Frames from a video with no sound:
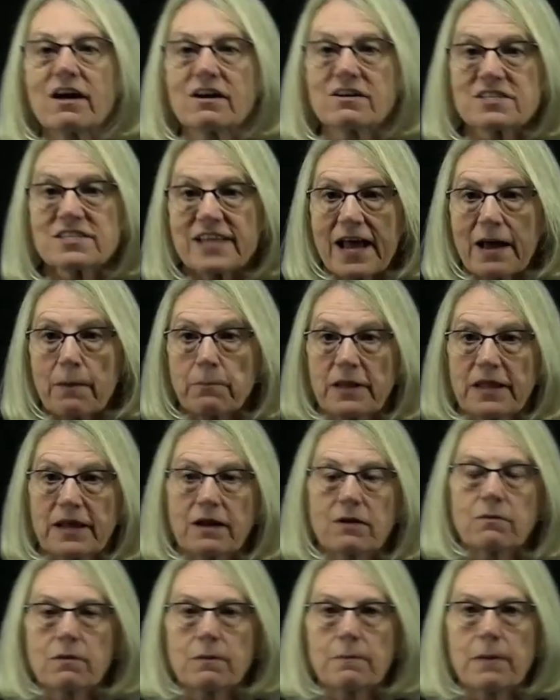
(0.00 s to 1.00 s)
our sampling.
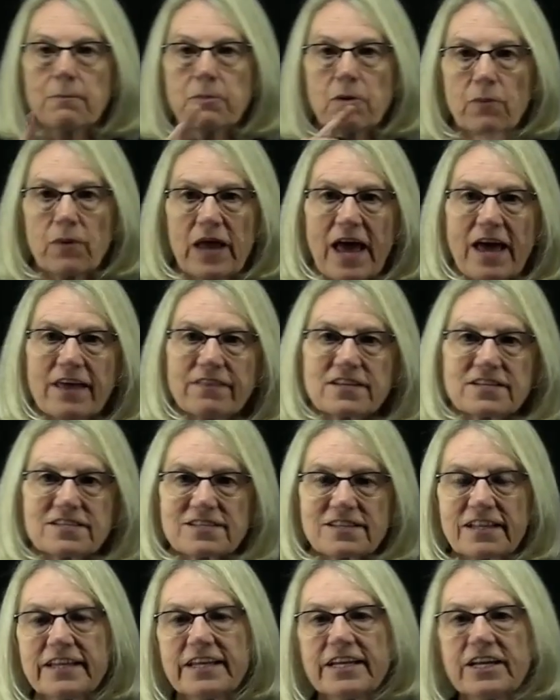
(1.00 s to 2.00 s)
Remember, we had this
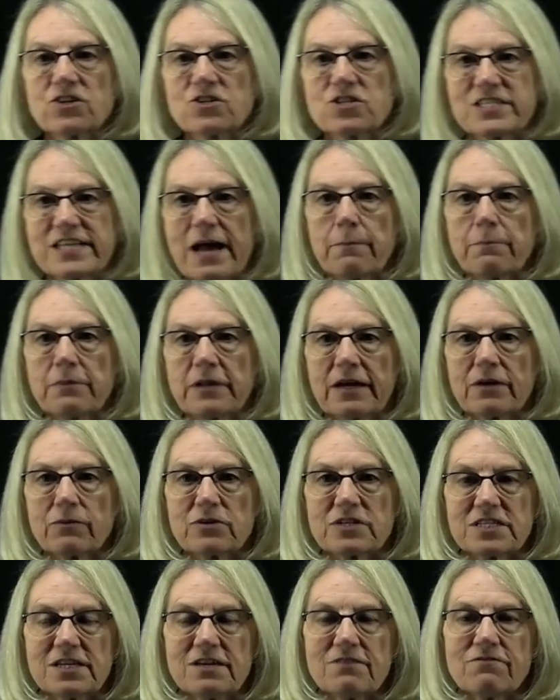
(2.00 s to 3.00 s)
linear sampling
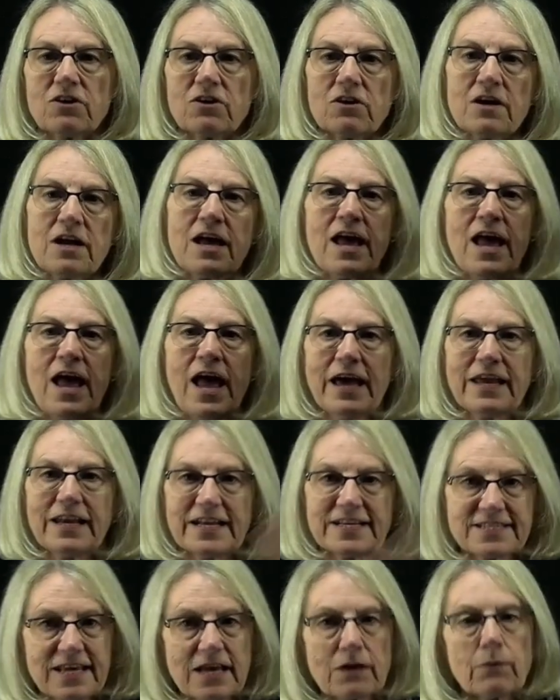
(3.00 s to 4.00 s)
receiver, and
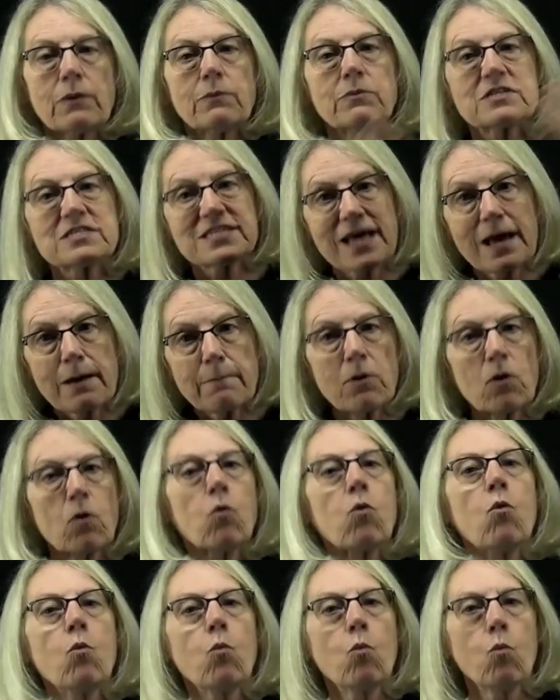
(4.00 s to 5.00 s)
I said we would
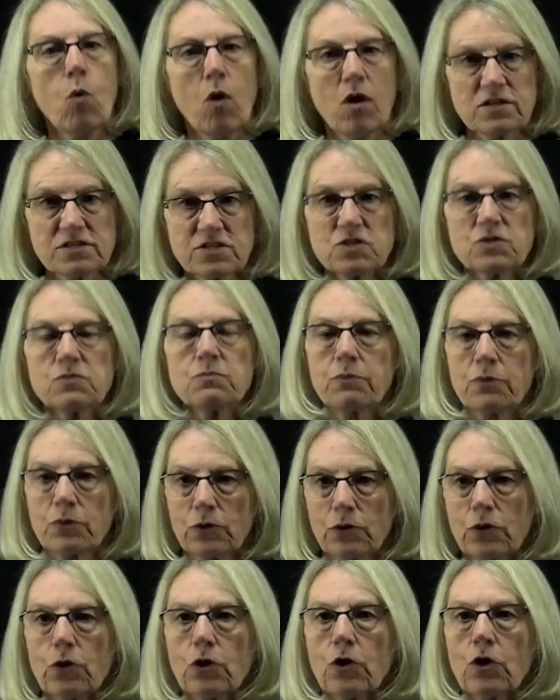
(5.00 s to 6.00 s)
sample once
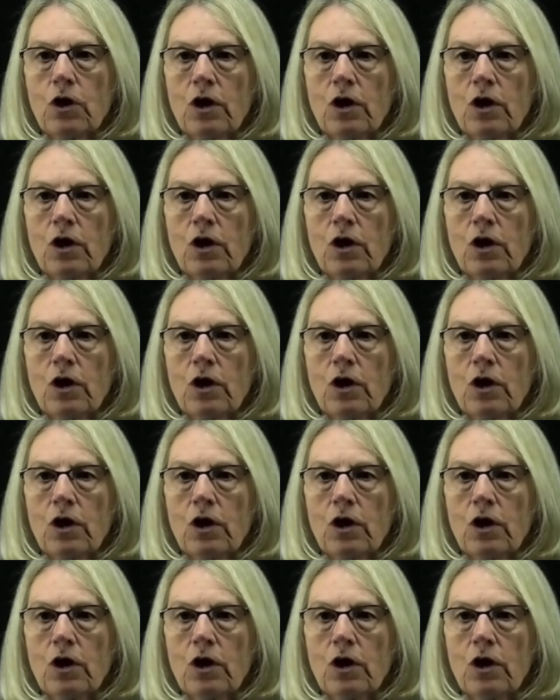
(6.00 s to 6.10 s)
per